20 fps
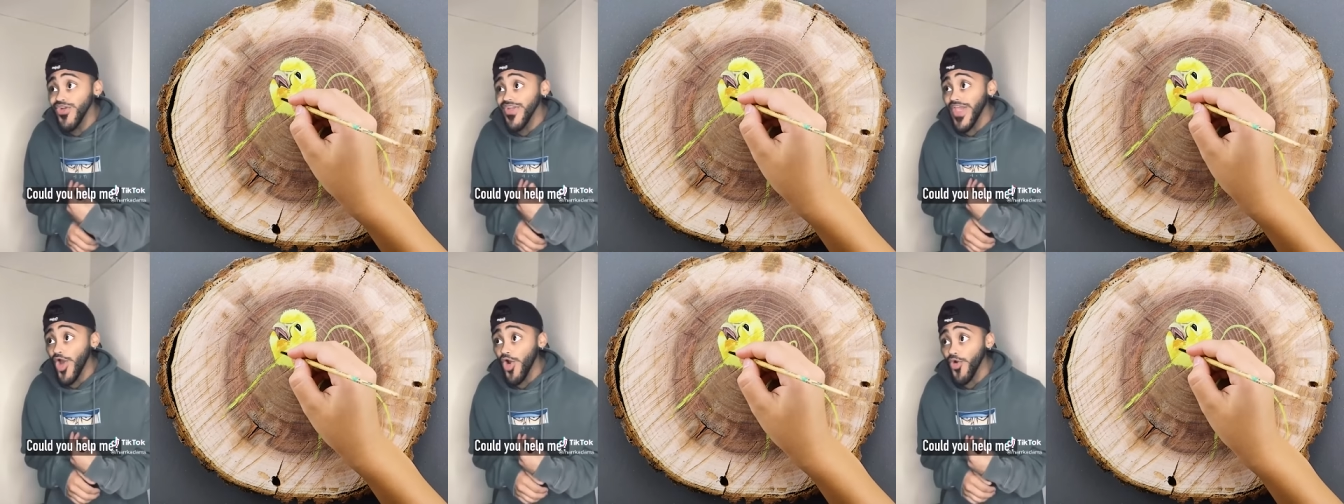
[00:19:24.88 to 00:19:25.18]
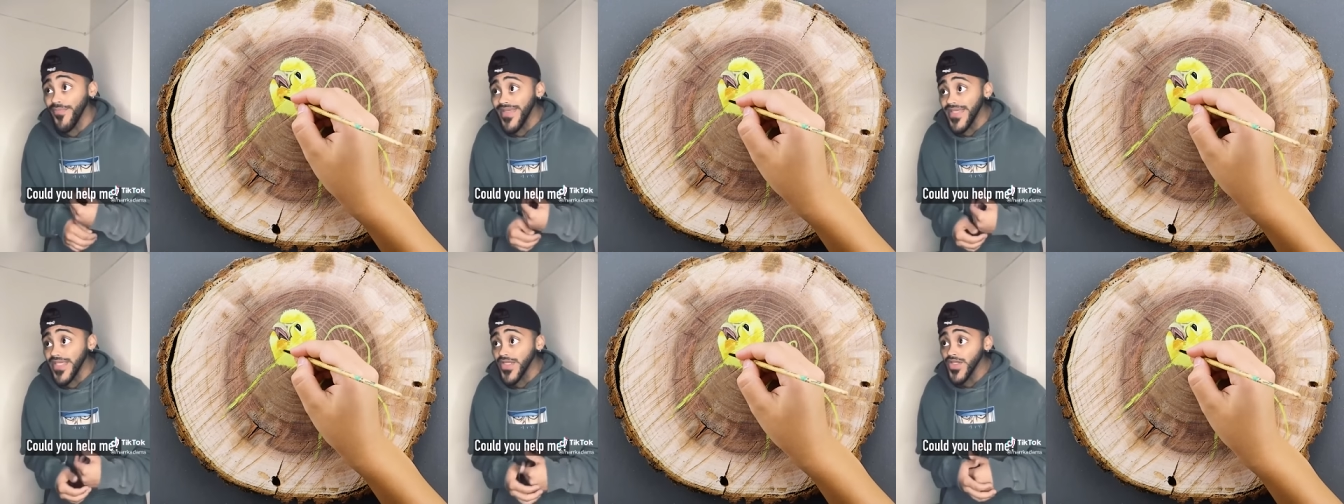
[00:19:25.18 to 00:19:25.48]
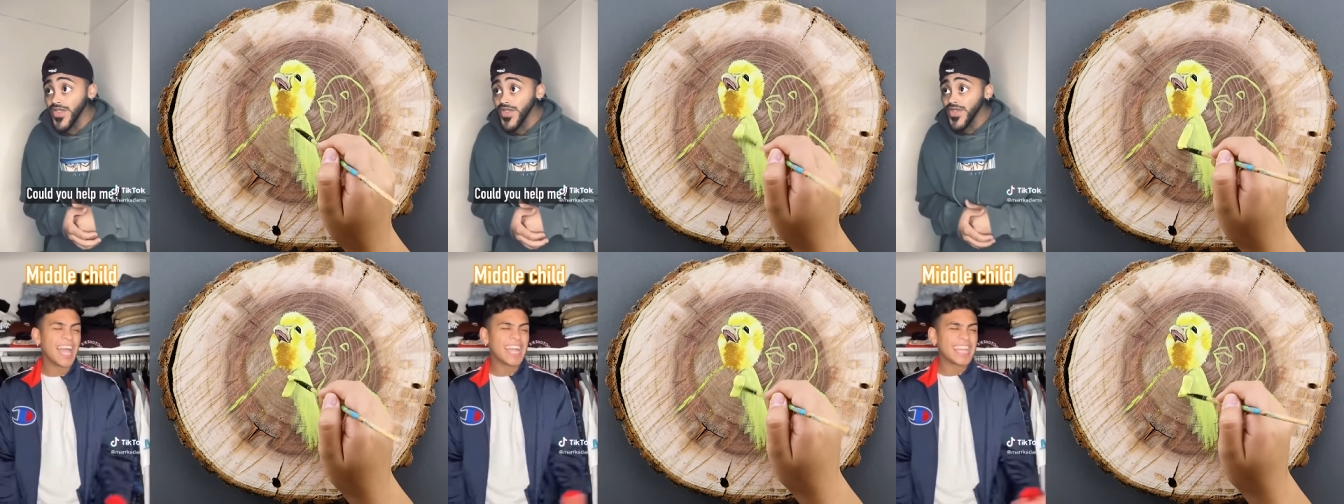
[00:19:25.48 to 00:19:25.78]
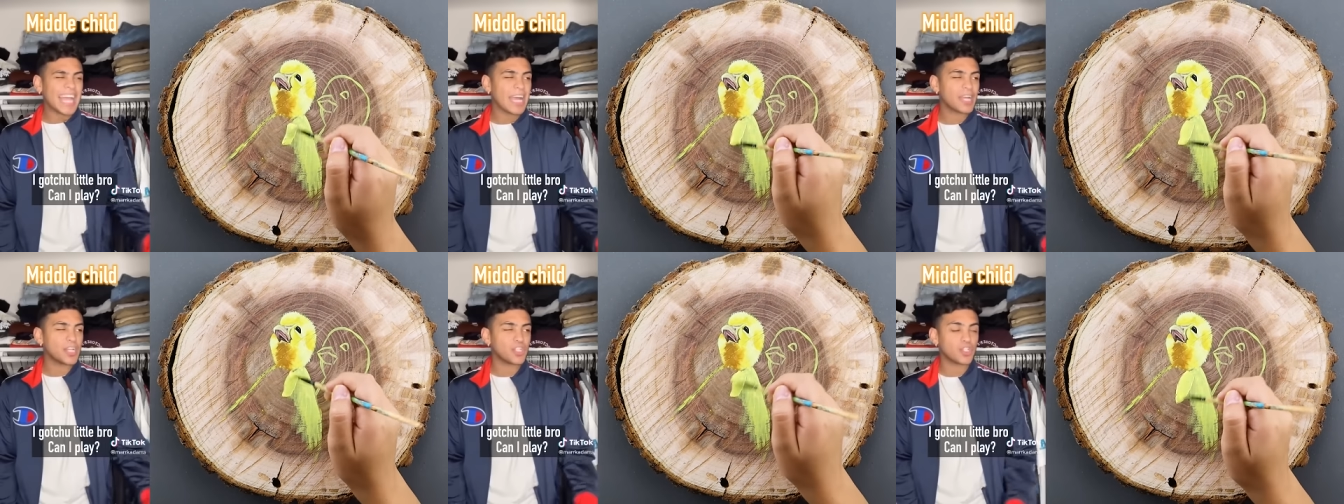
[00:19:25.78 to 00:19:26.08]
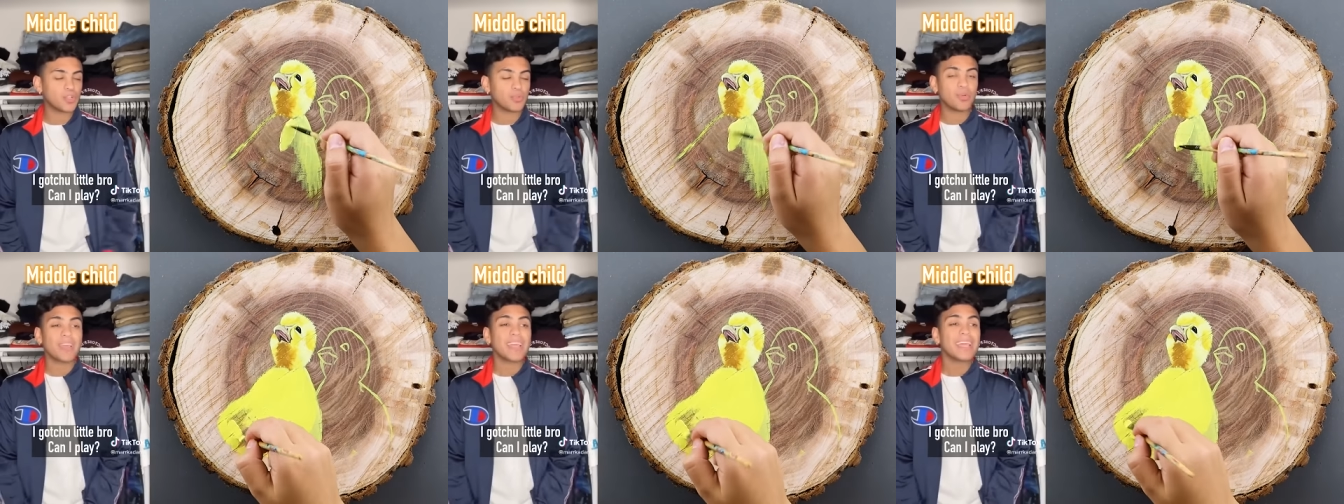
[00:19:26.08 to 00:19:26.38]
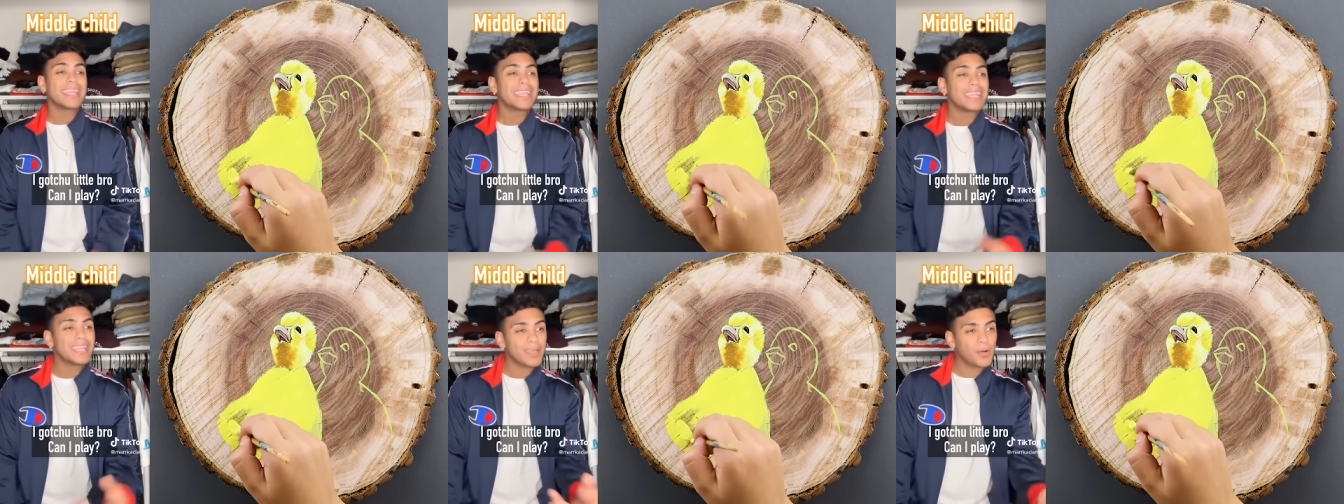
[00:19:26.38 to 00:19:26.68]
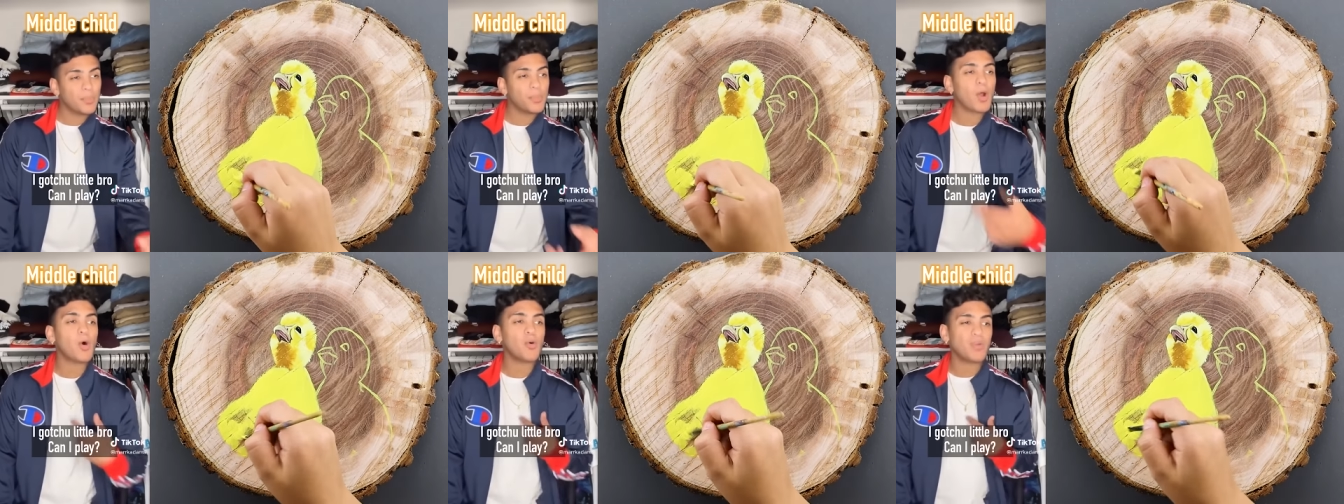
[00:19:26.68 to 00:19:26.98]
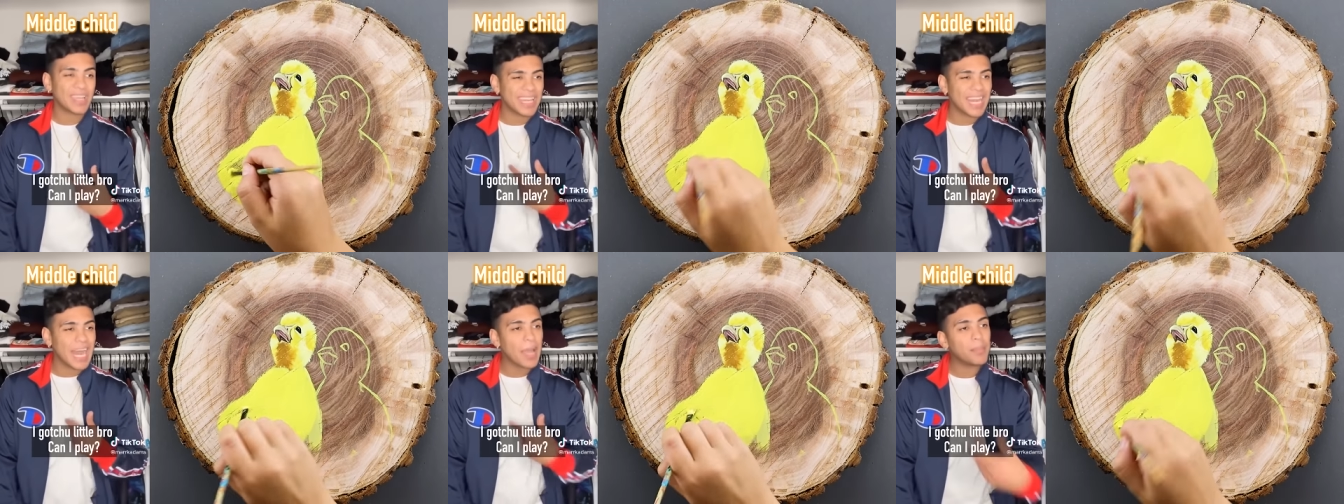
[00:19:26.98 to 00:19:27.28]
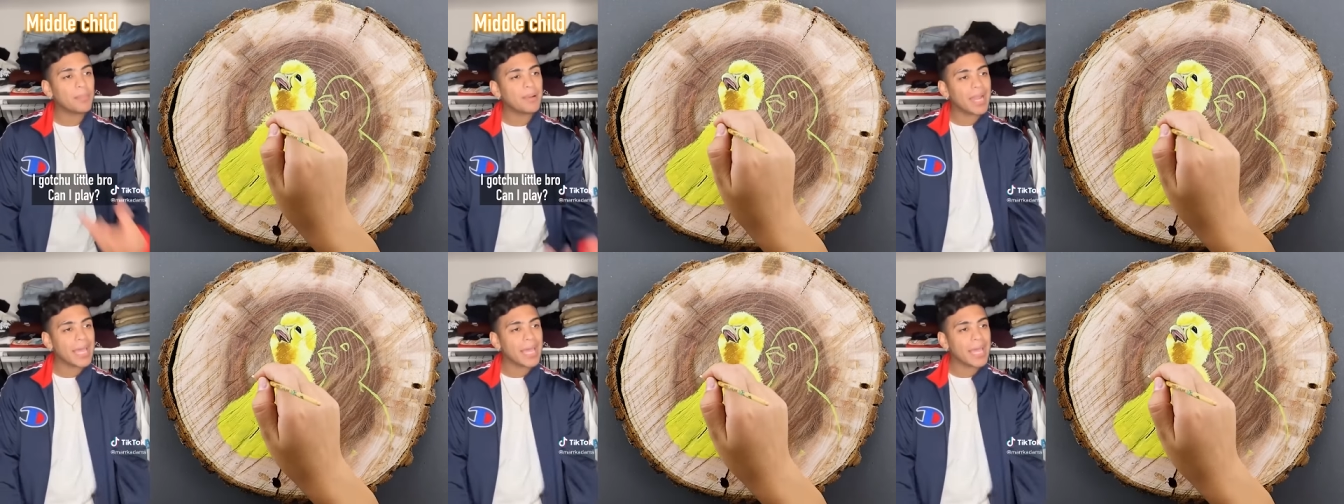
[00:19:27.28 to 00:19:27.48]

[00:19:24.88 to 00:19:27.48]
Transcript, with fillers: Could you help me? I got you. Little bro, can